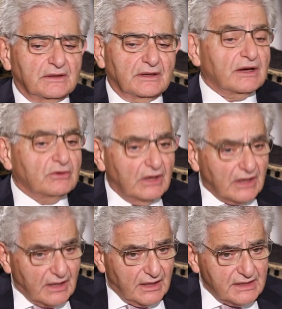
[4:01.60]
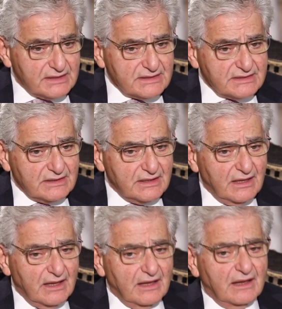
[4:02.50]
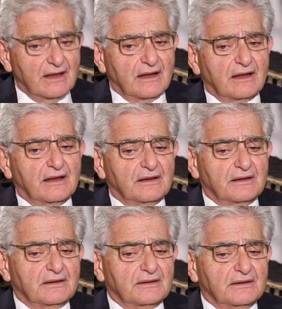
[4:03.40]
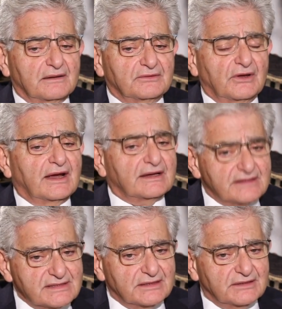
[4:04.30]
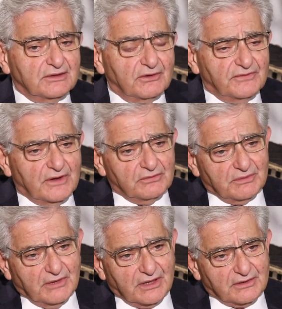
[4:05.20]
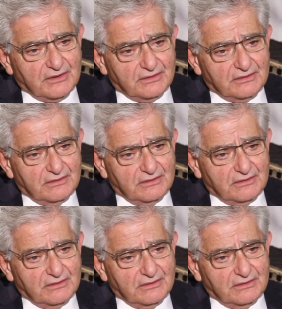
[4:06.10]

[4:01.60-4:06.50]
regularize, mm-hmm, the hecticity of our market.